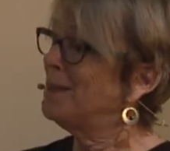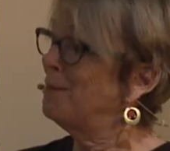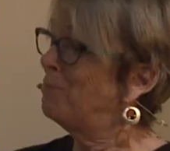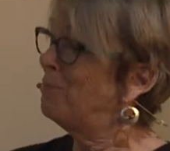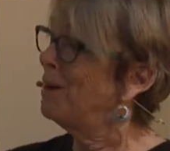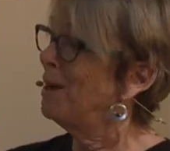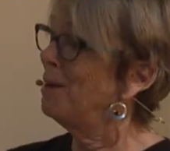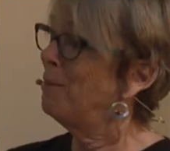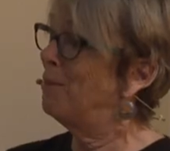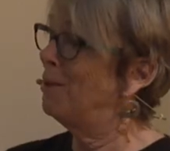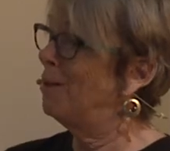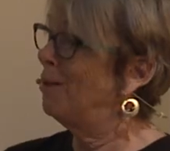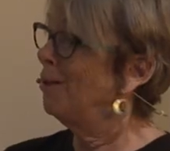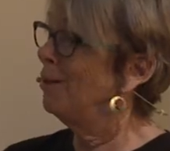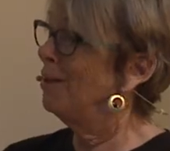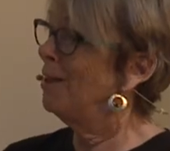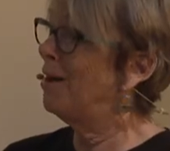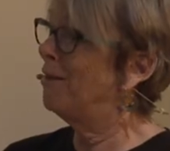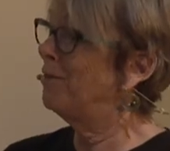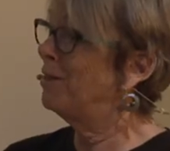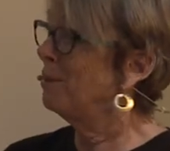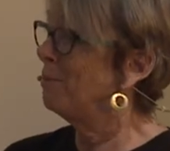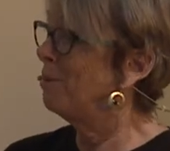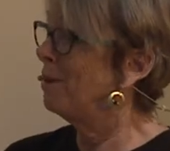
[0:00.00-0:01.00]
of people who
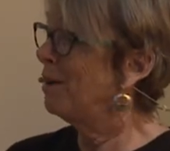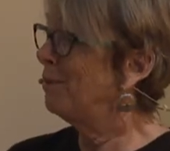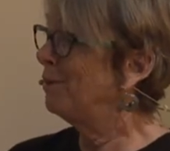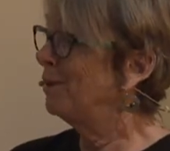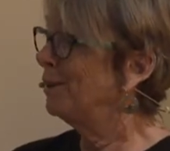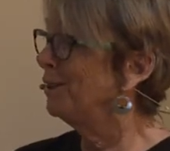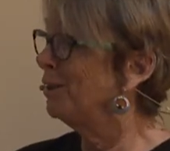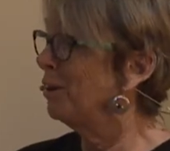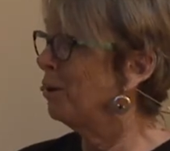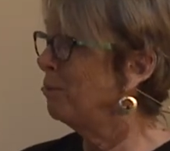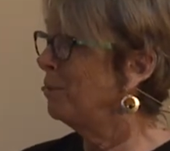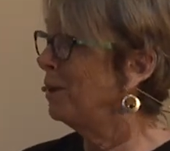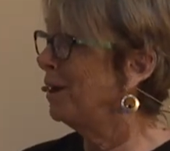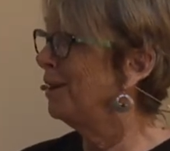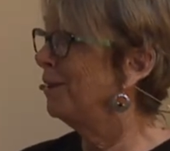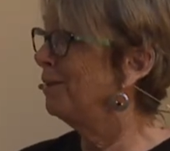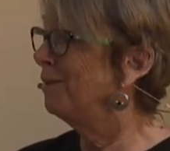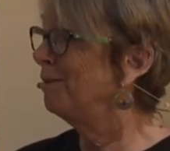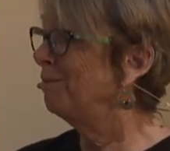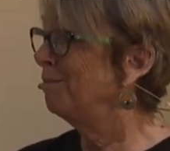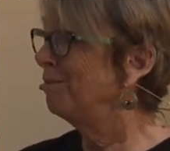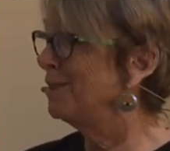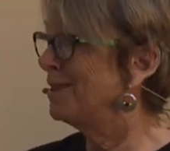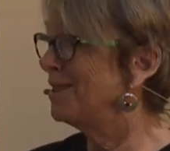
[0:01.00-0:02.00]
love the public
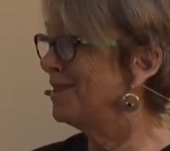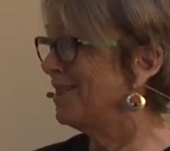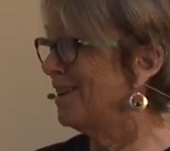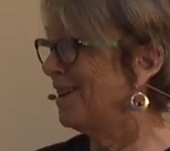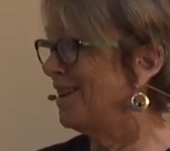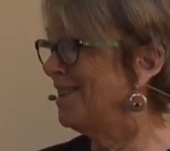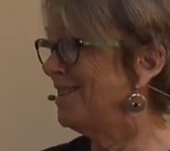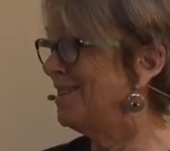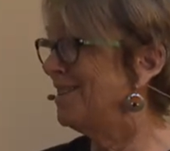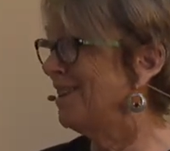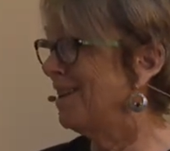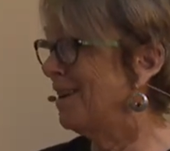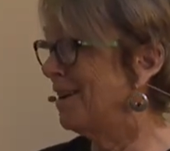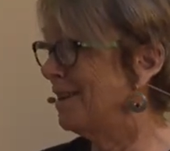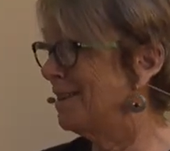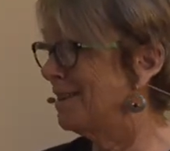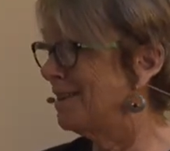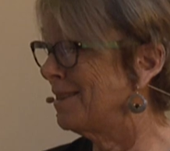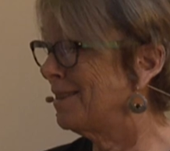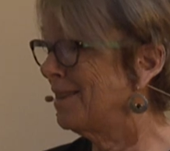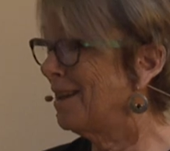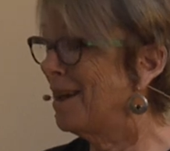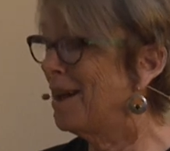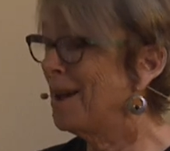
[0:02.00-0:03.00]
domain besides
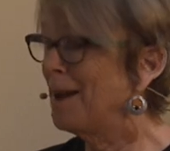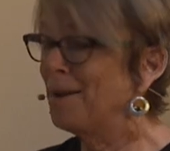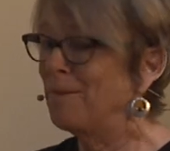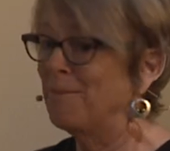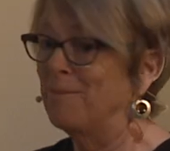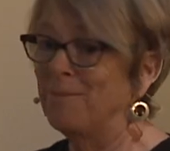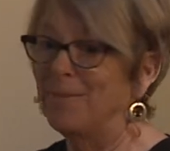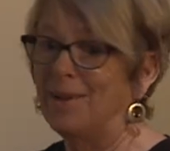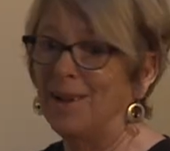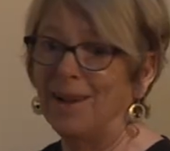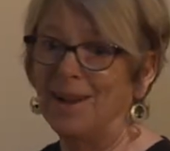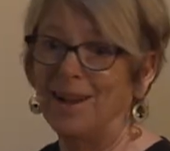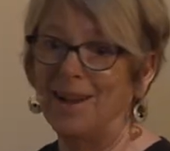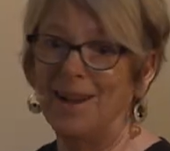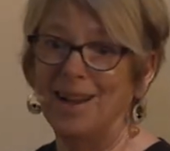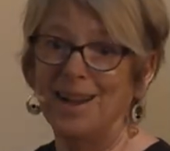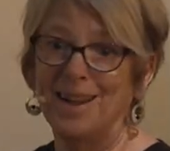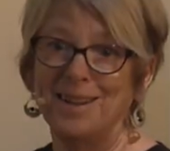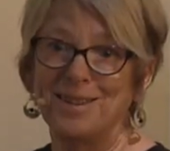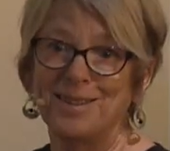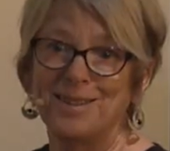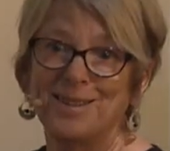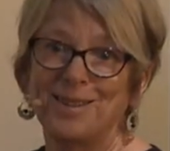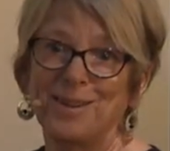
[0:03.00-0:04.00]
us,
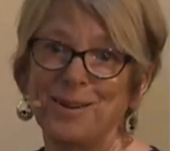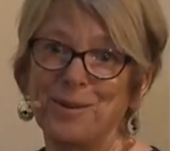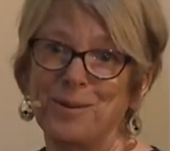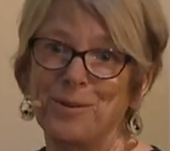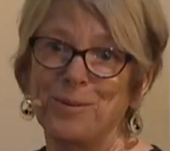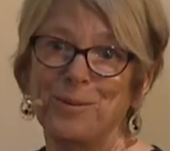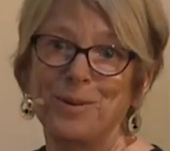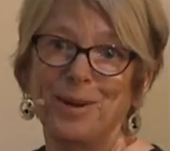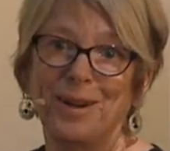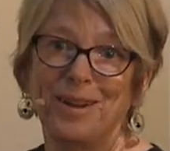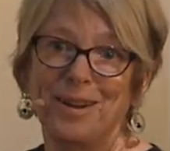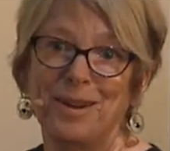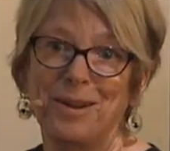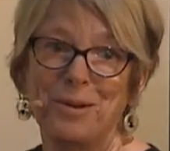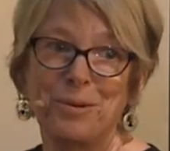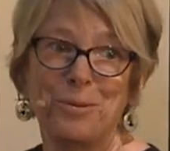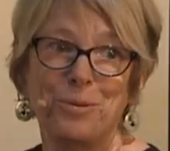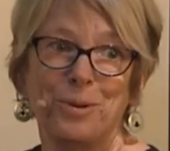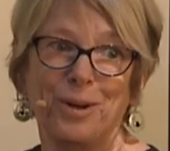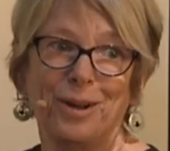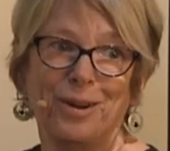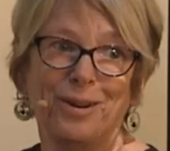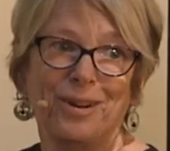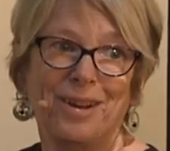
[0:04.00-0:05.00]
and so
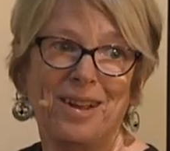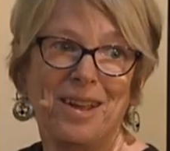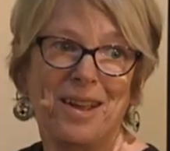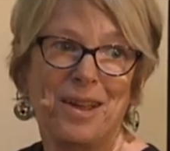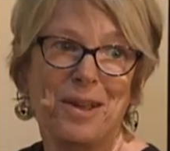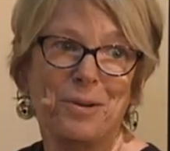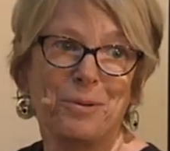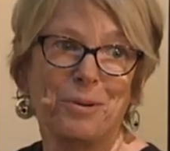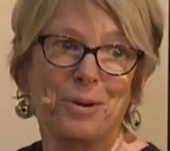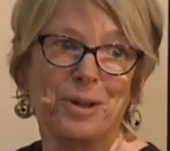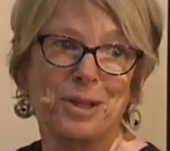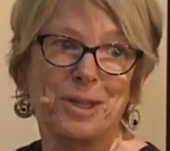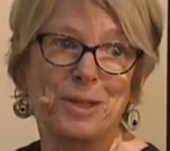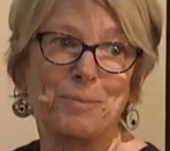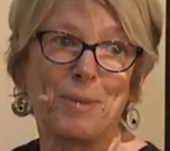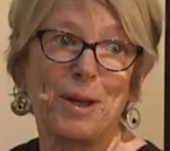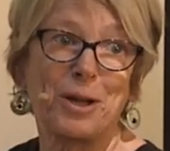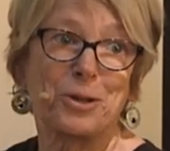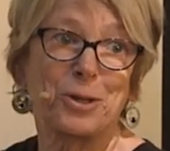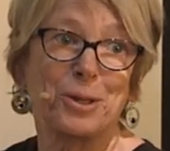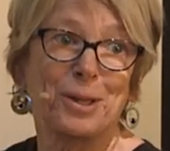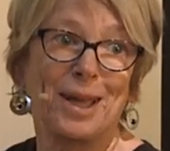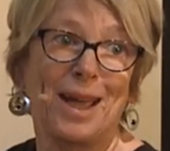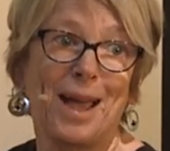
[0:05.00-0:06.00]
we're
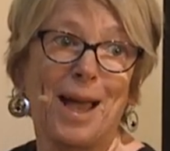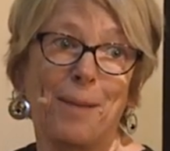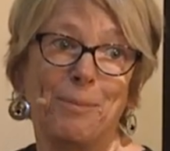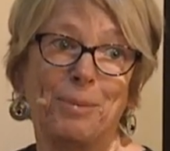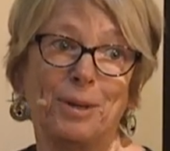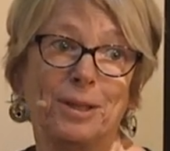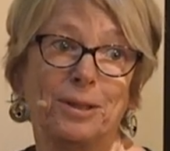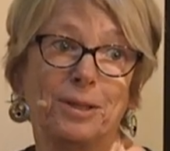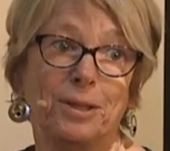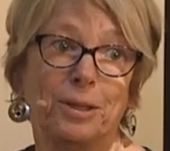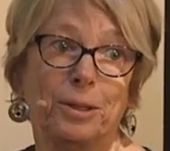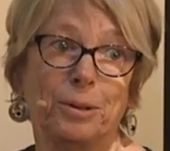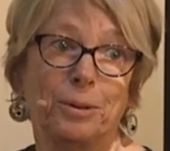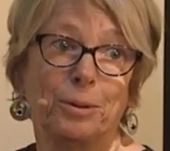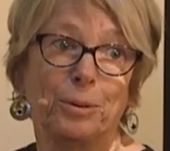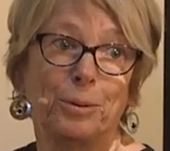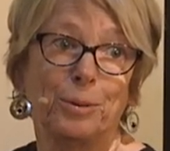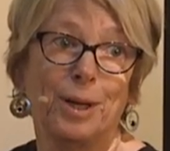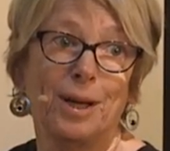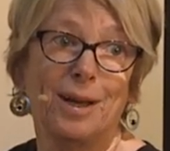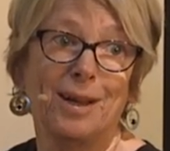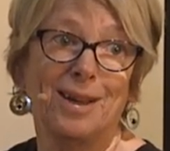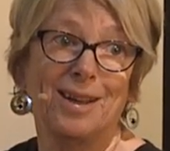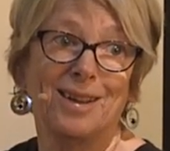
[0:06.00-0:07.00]
especially happy
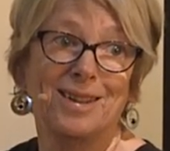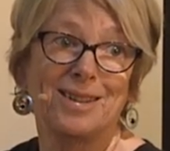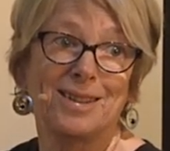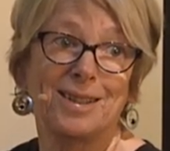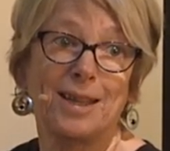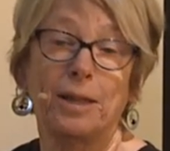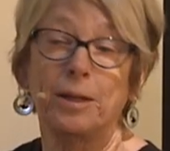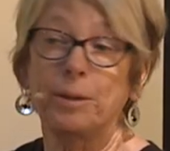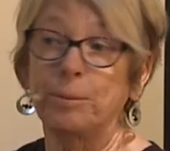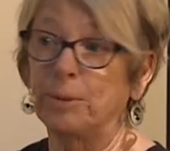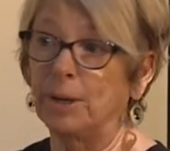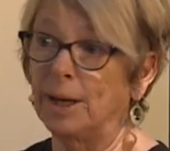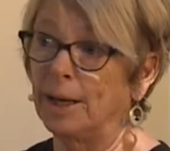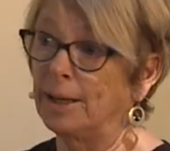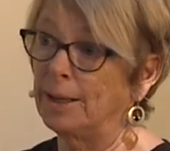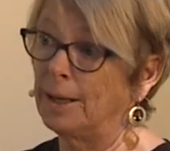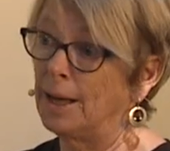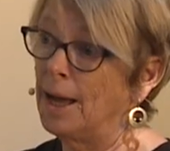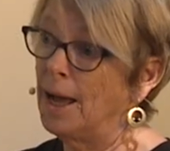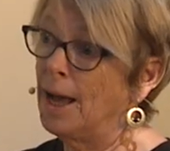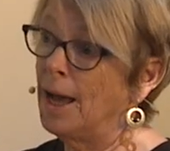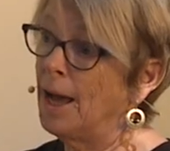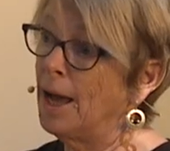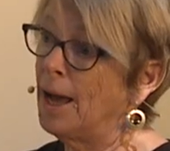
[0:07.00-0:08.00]
to celebrate.